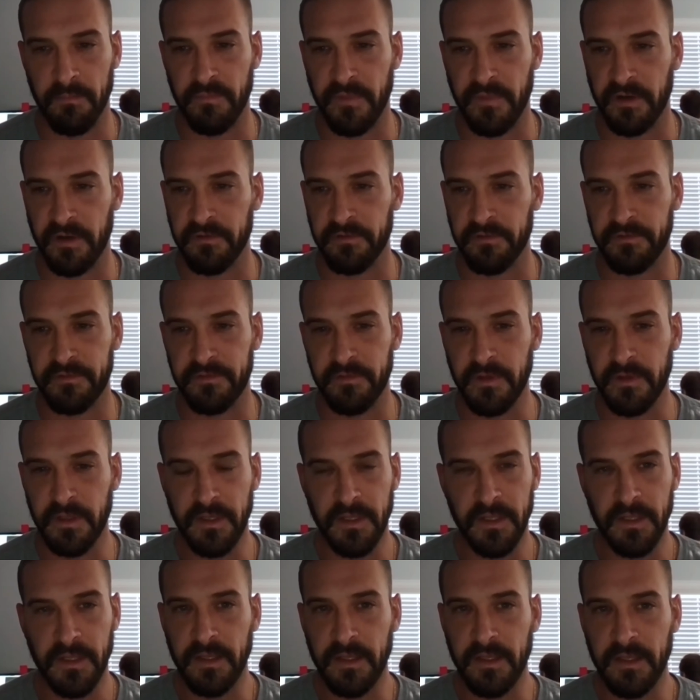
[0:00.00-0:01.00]
There's
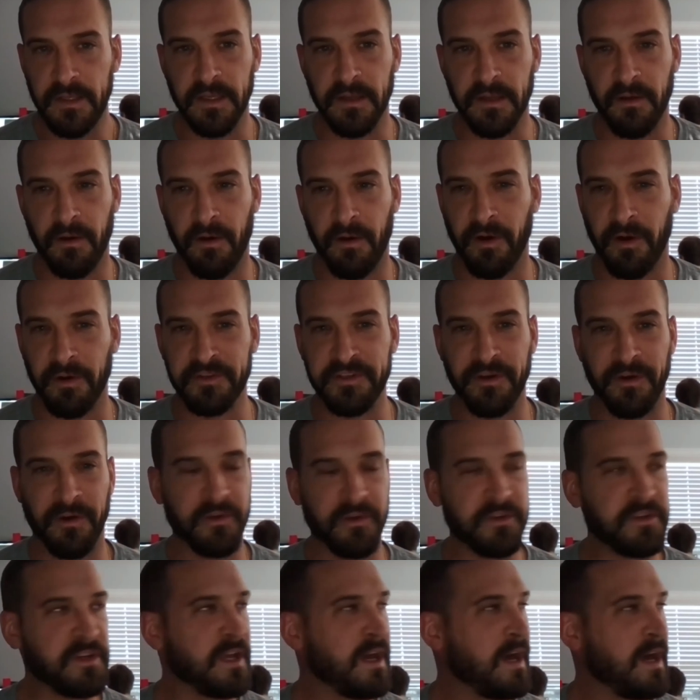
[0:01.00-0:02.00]

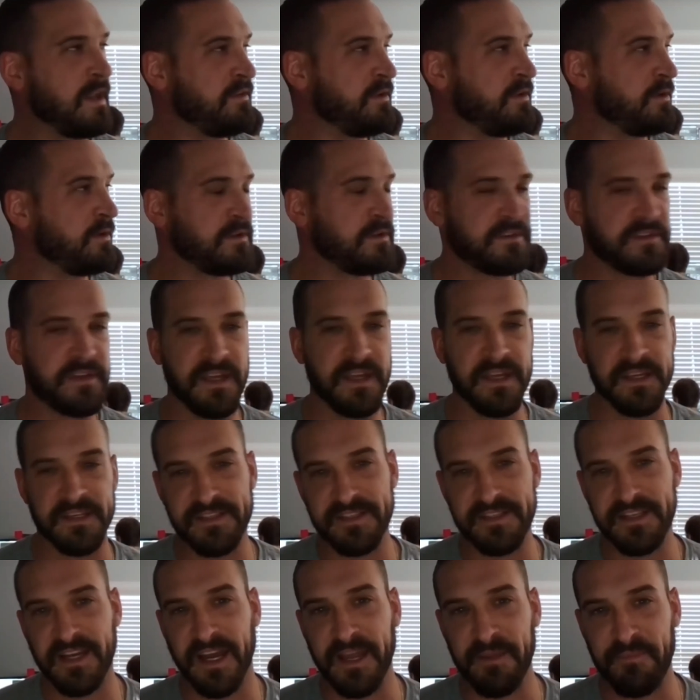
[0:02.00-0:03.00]
all you got to do
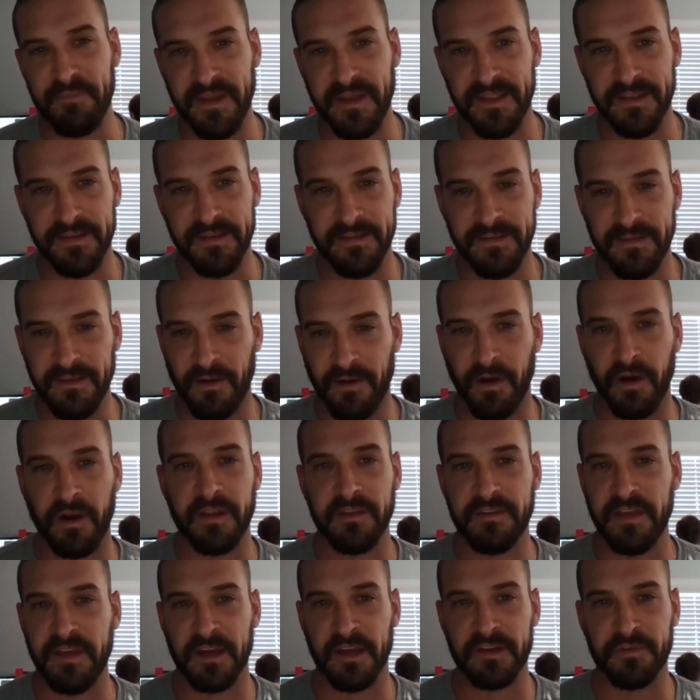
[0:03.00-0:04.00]
is type in
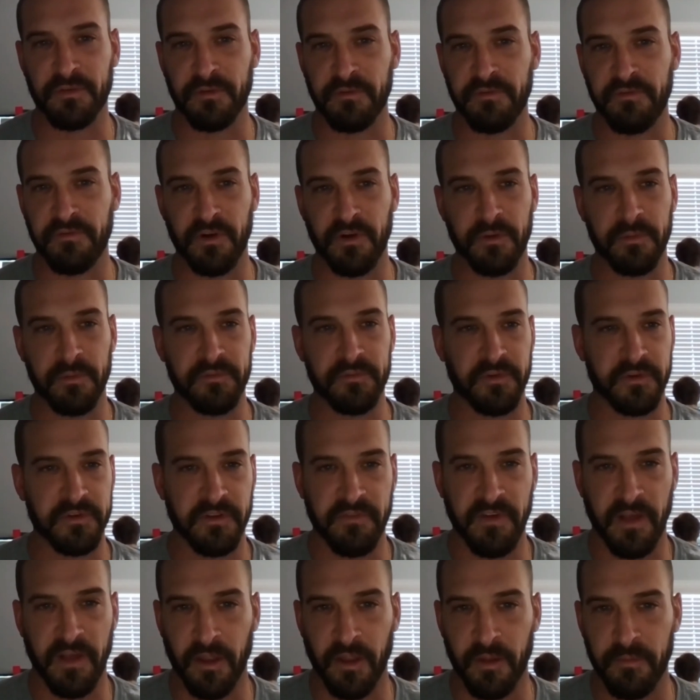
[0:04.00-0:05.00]
architectural firms or
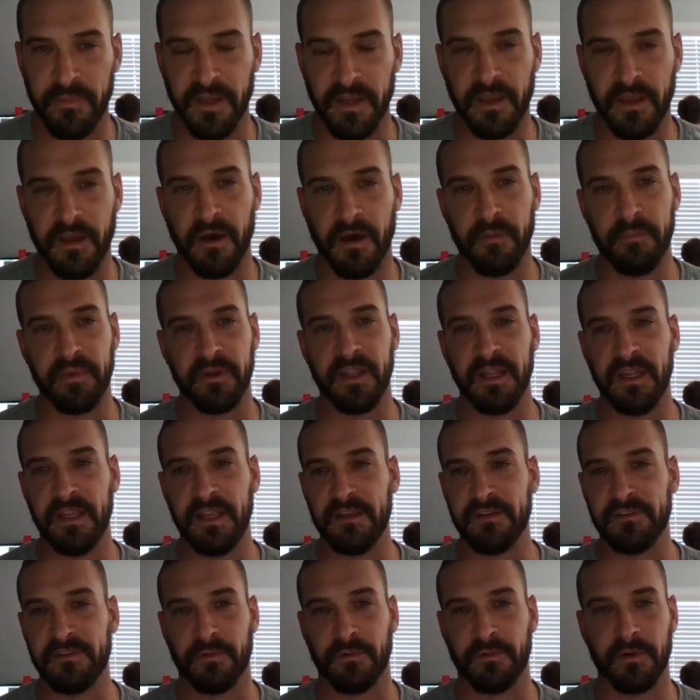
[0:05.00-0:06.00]
development
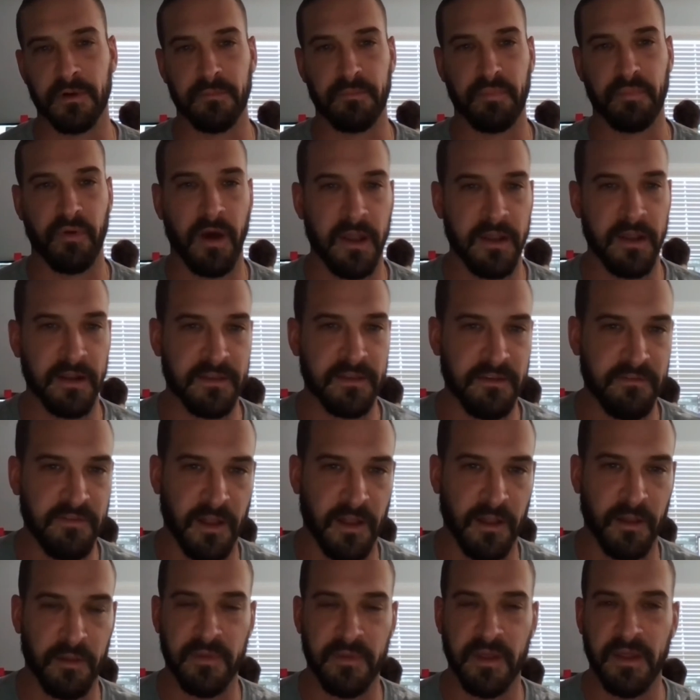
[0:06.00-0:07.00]
companies or product
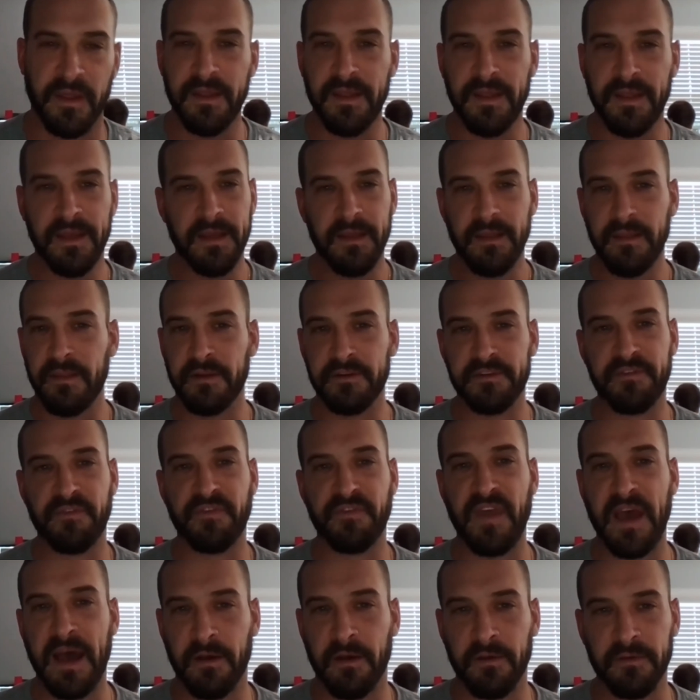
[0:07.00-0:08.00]
development. There's
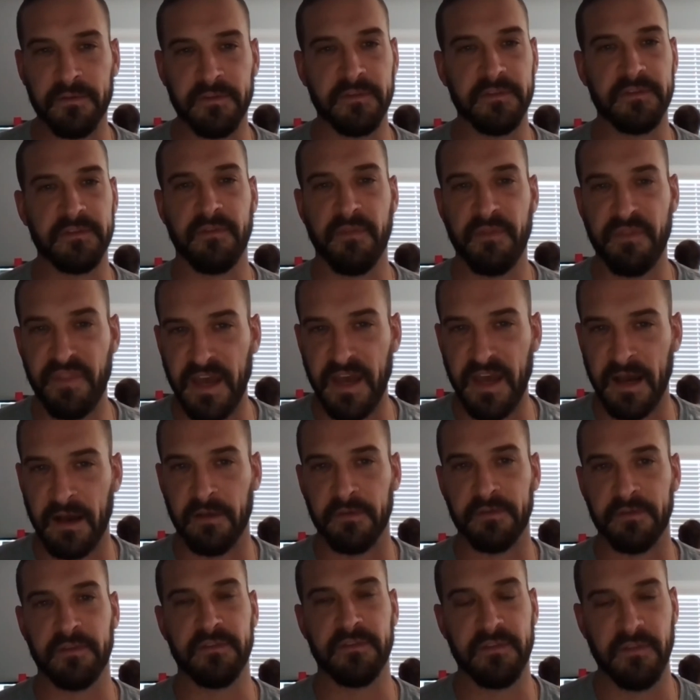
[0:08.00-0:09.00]
thousands and
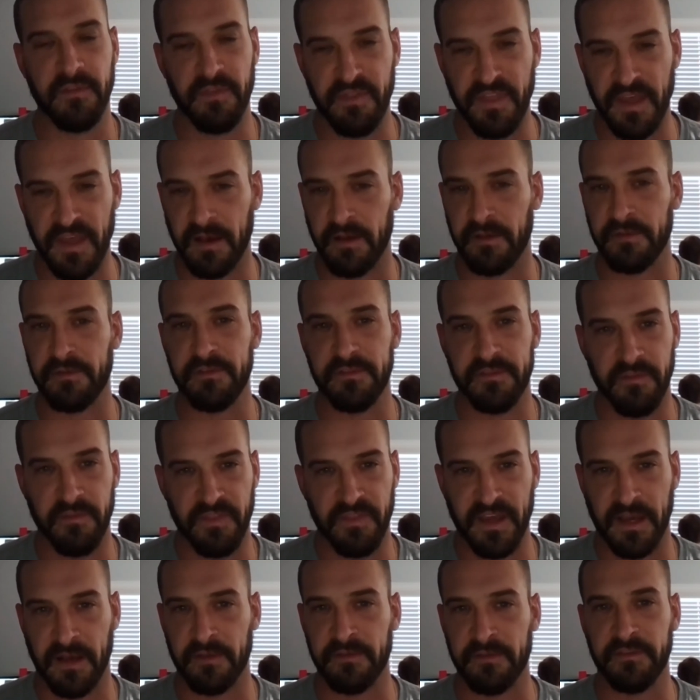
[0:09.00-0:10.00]
thousands and thousands
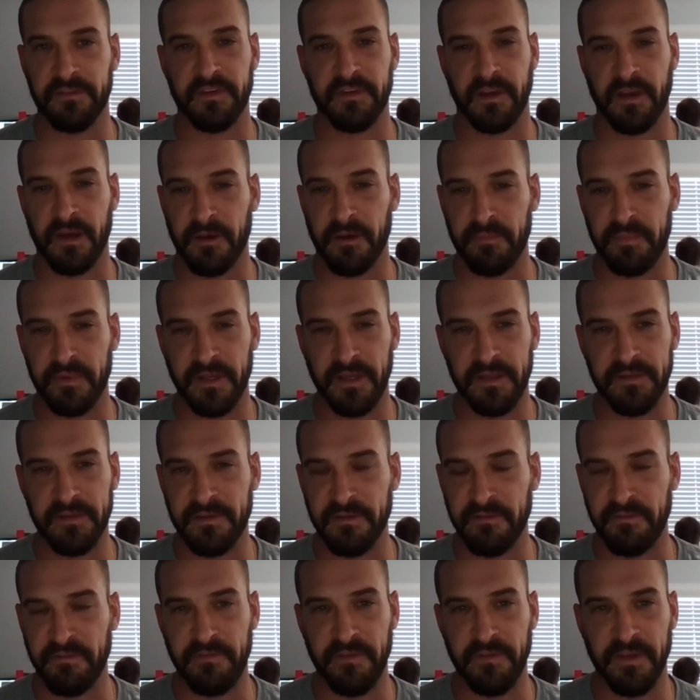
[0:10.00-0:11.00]
and thousands of
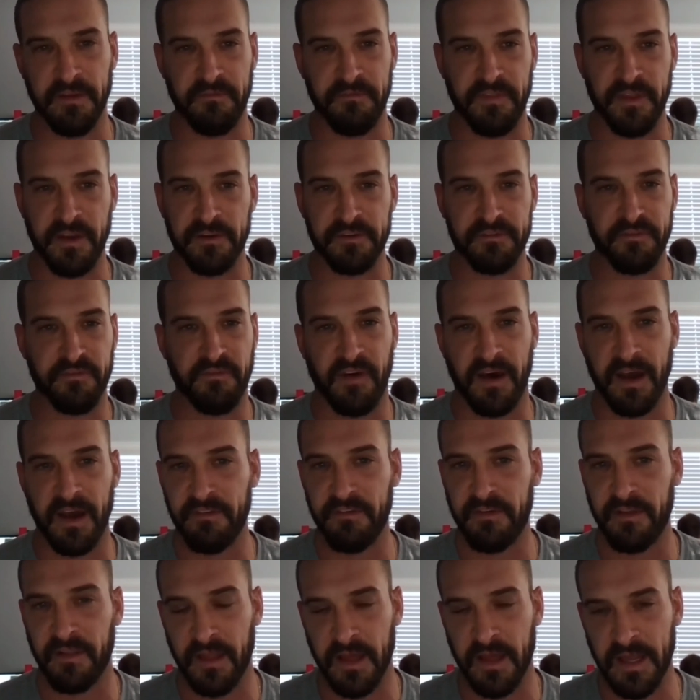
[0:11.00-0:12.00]
companies. If there's
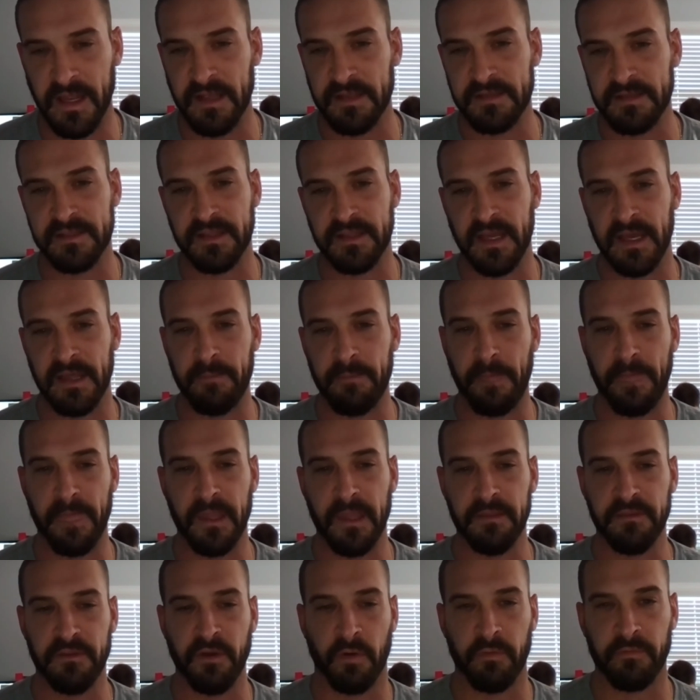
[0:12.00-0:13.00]
5 clients that
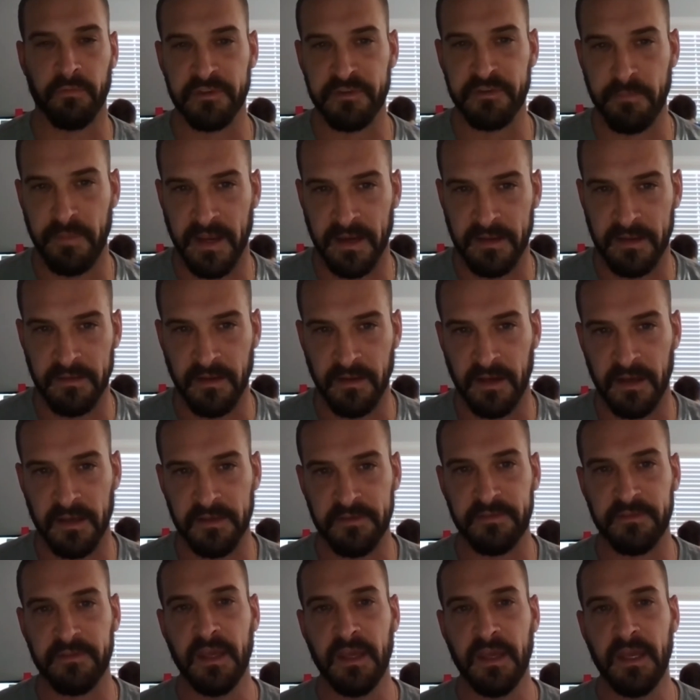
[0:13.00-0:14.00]
don't respect
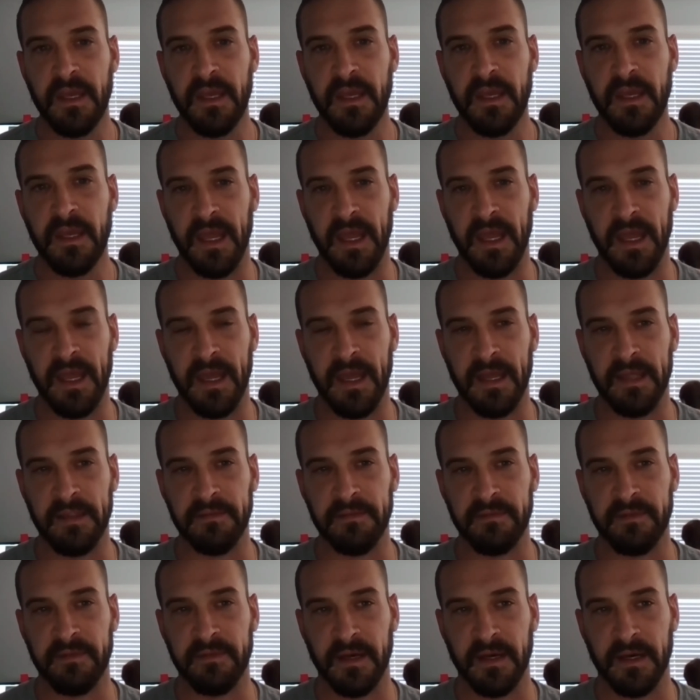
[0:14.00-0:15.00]
us
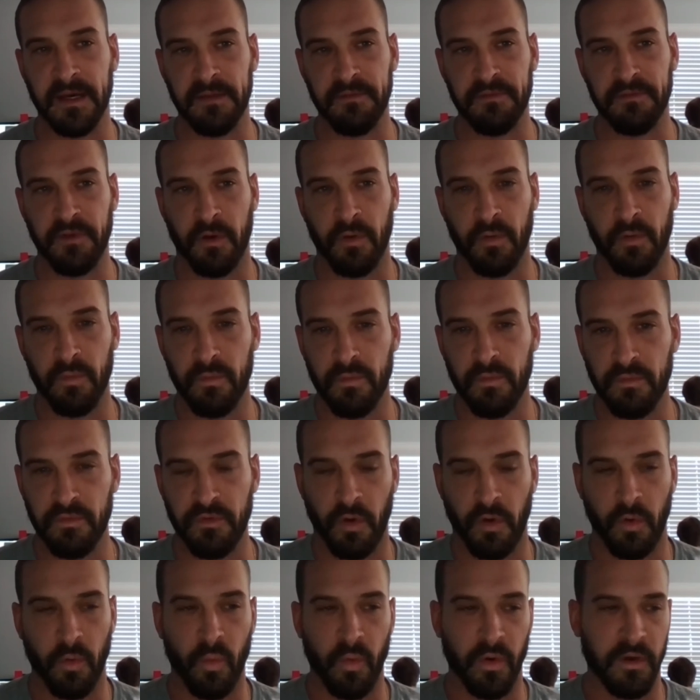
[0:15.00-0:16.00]
and don't
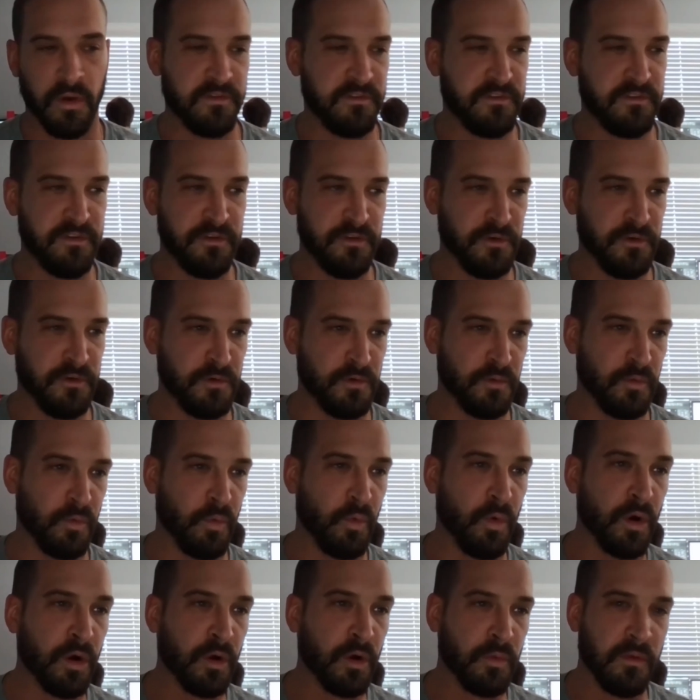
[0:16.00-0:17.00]
want to
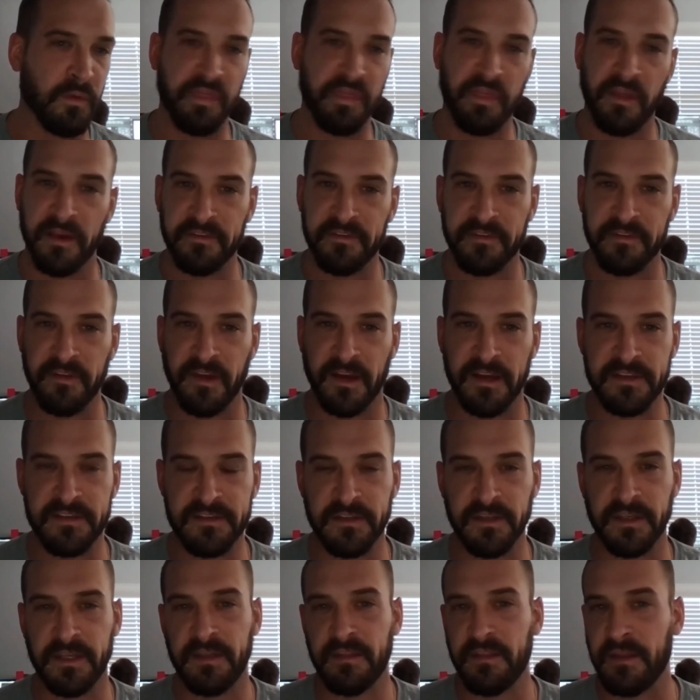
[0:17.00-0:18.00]
work with us
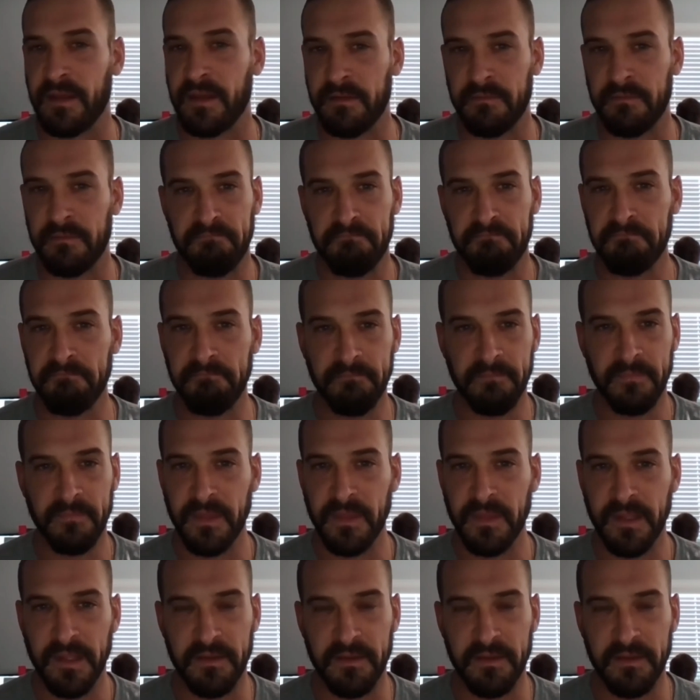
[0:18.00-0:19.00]
nicely, then
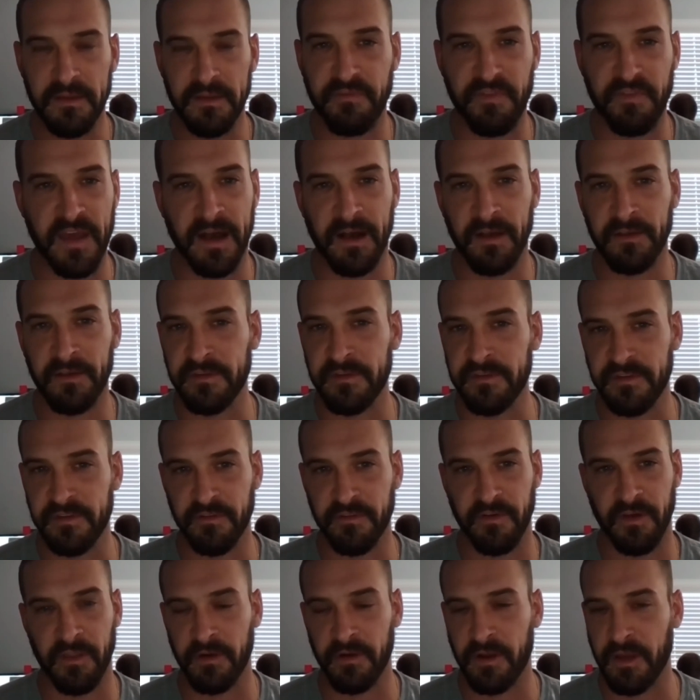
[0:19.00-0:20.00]
there's thousands
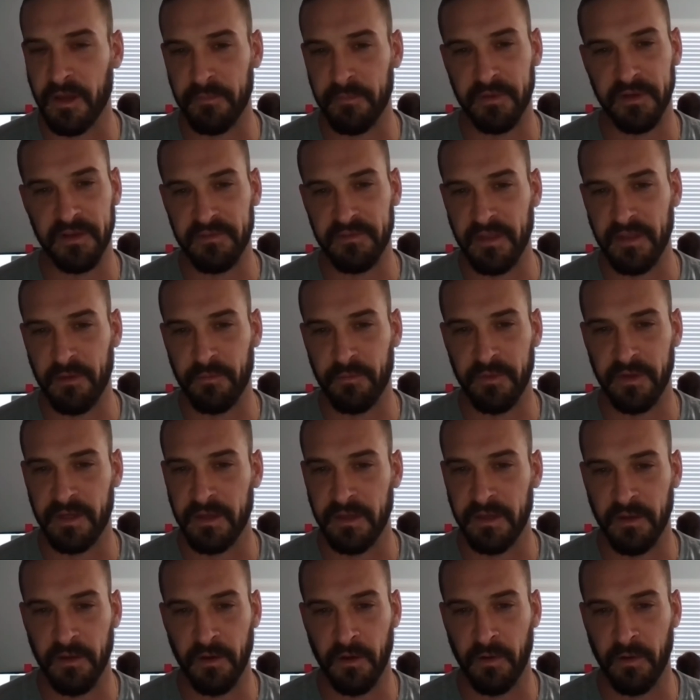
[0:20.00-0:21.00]
of other companies that we
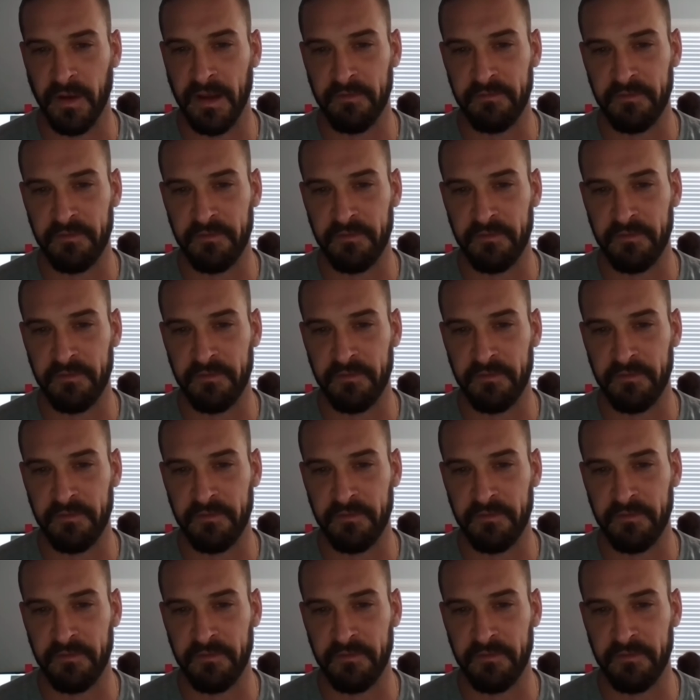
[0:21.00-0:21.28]
can go after.